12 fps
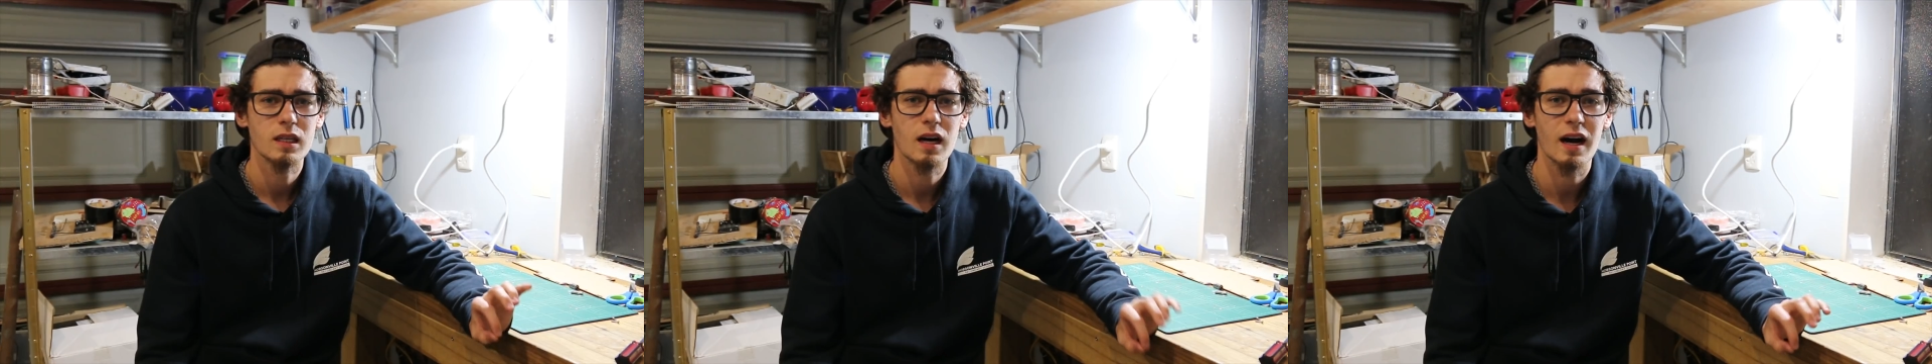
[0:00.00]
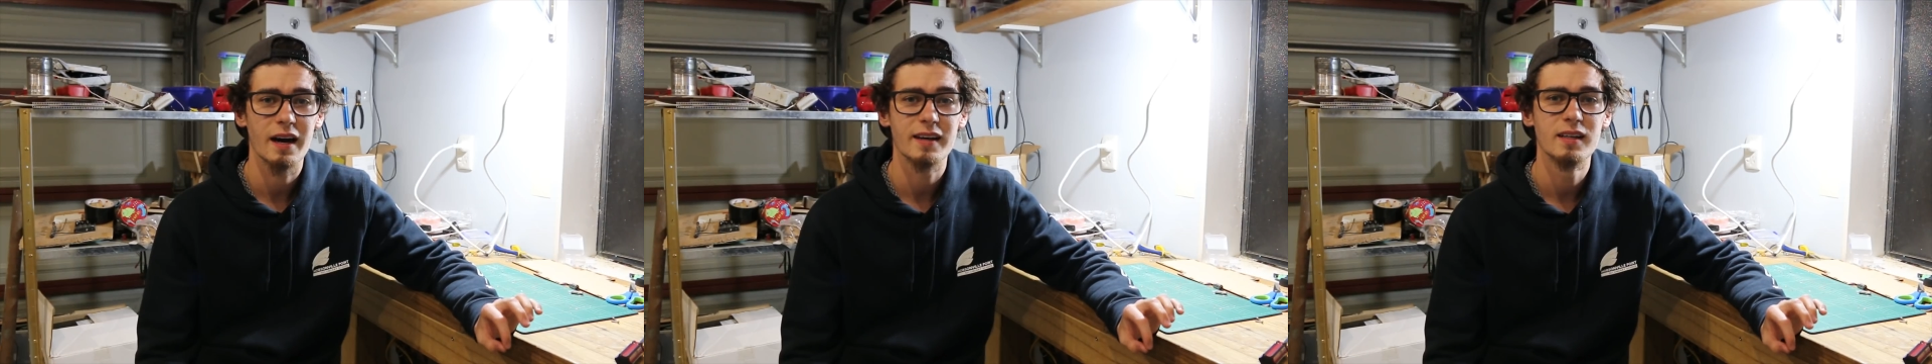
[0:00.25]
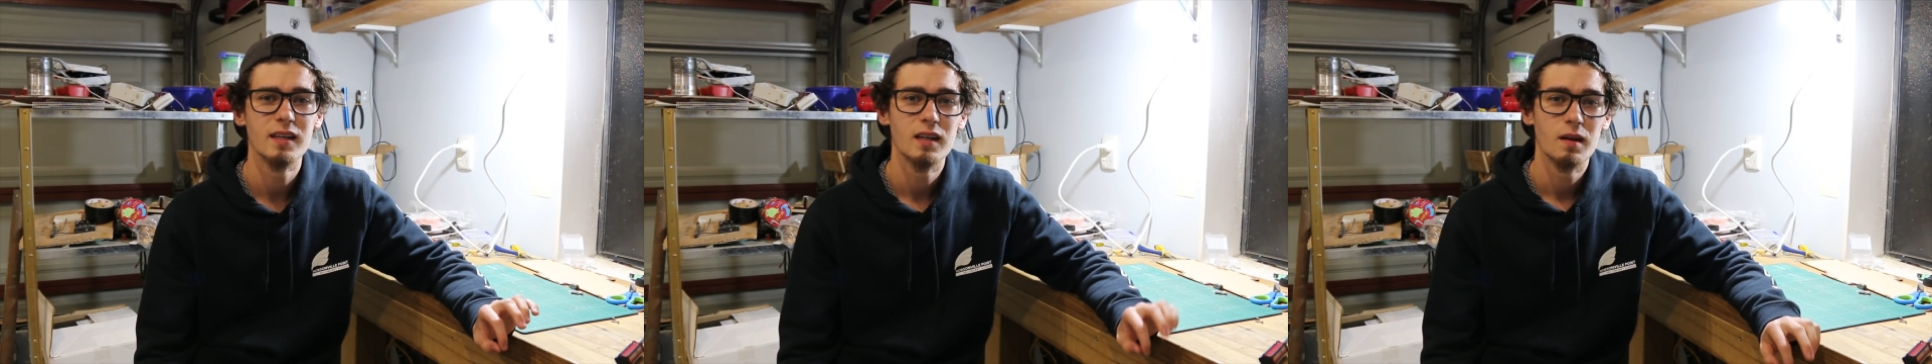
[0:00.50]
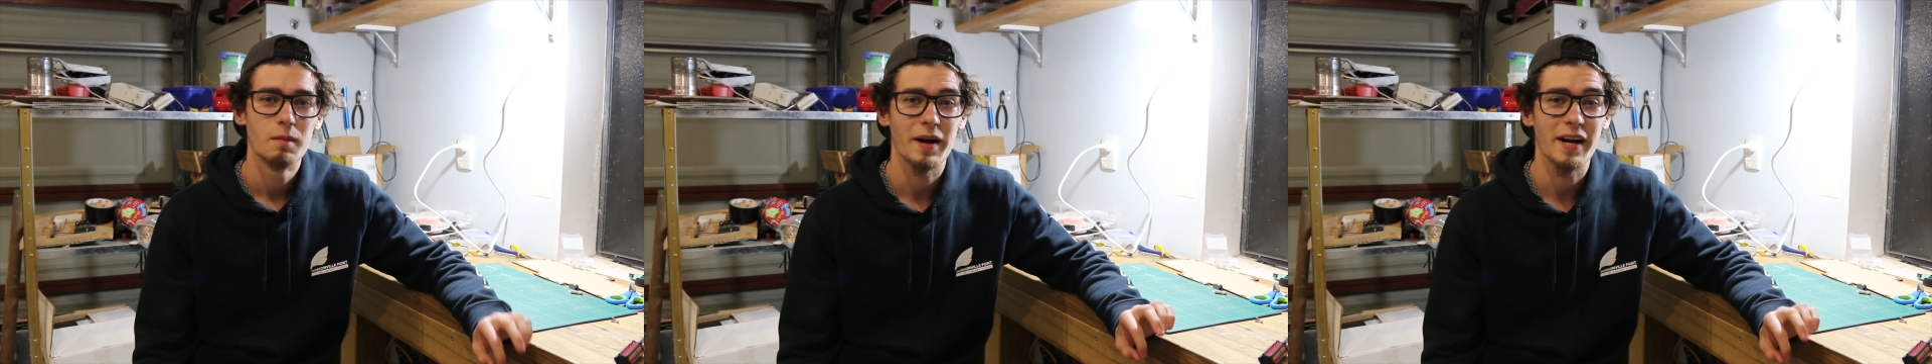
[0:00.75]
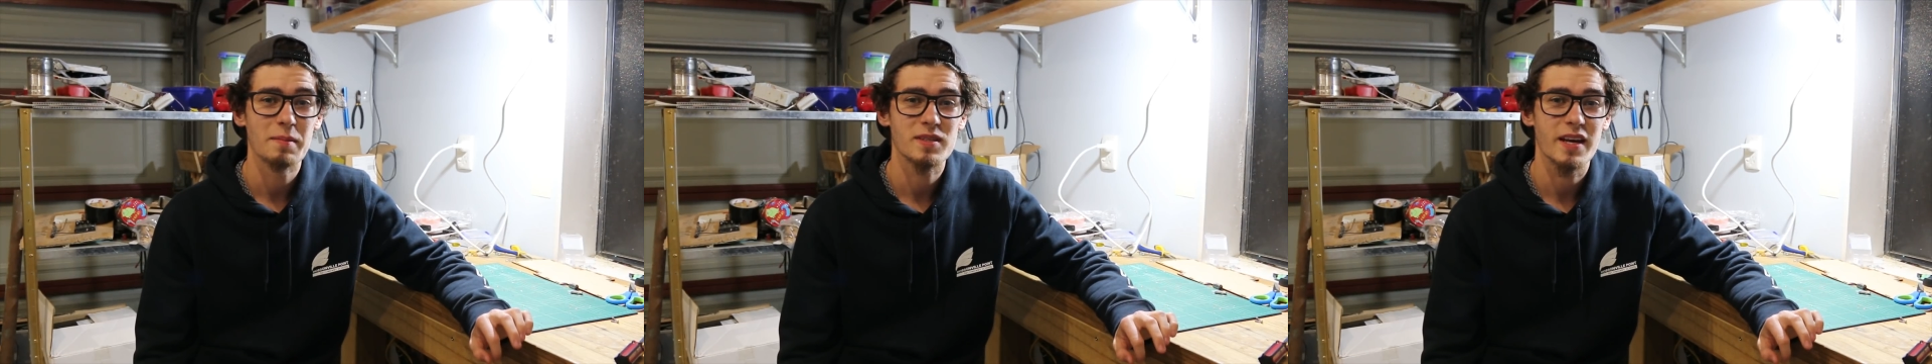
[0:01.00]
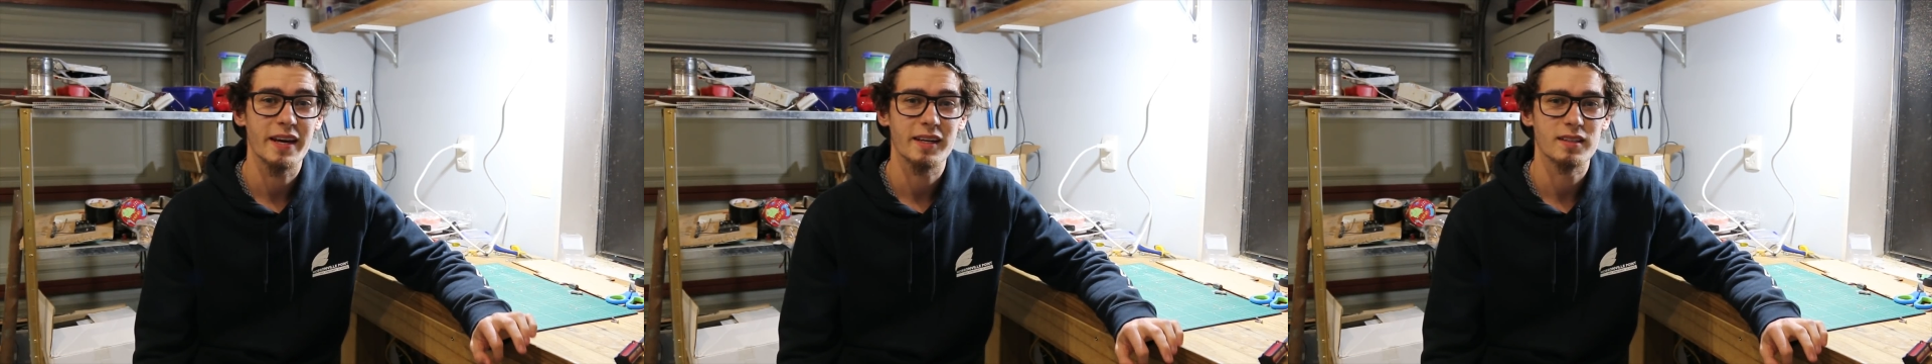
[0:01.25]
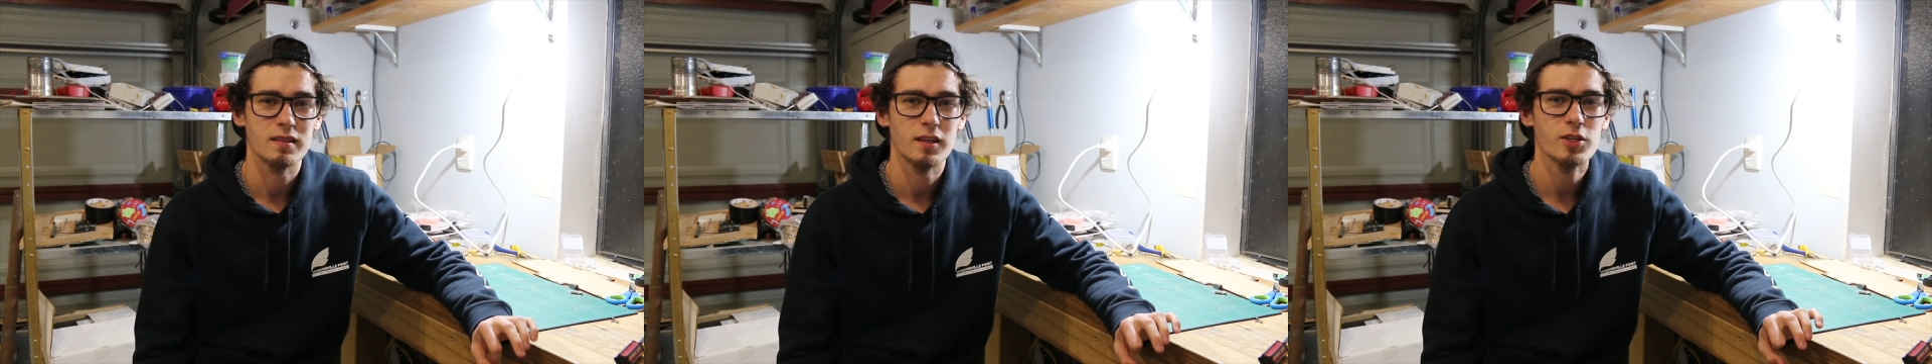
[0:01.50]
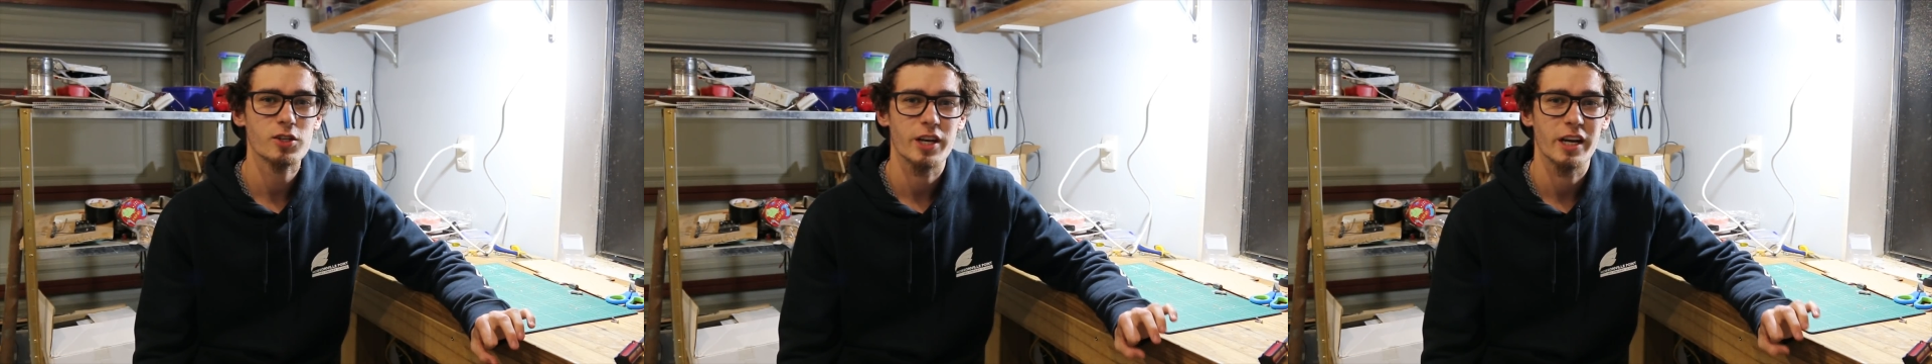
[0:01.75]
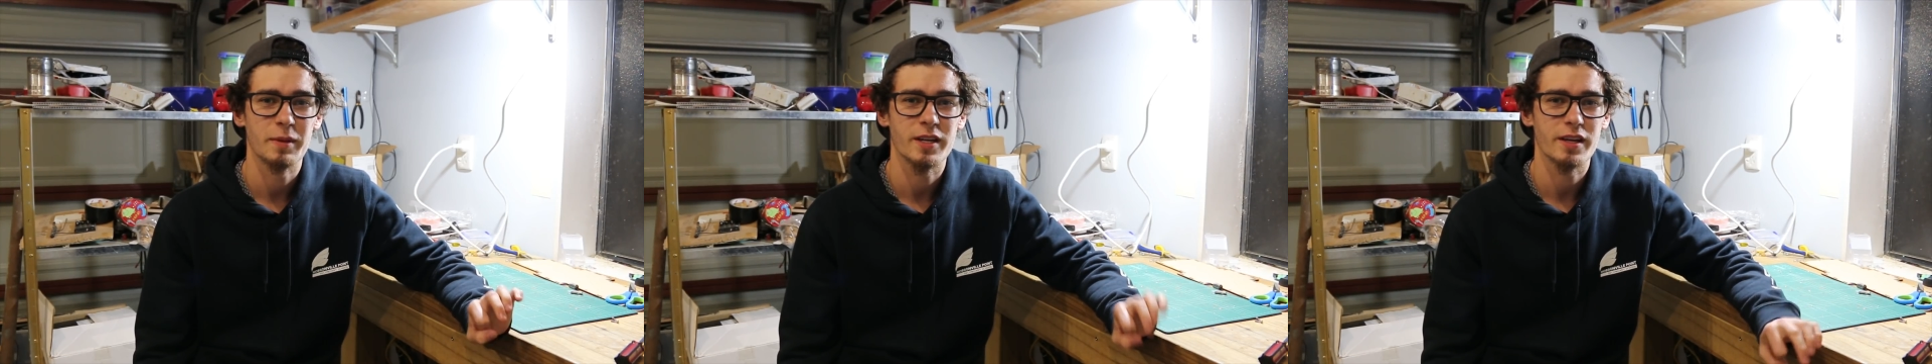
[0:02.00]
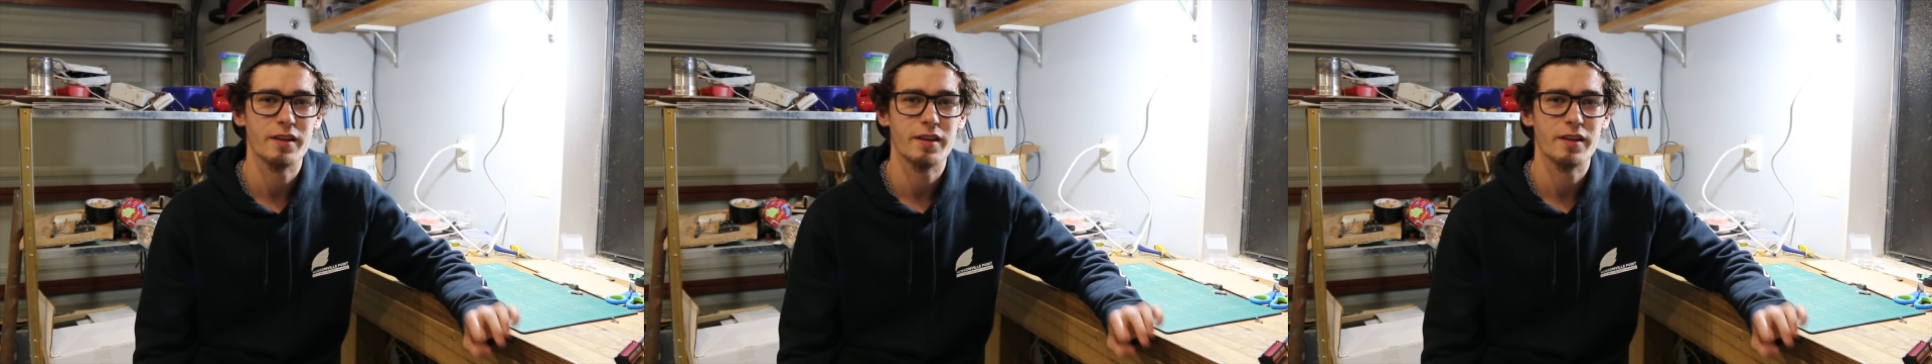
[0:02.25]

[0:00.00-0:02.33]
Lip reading: Hi, my name's Angus Lynch and I'm in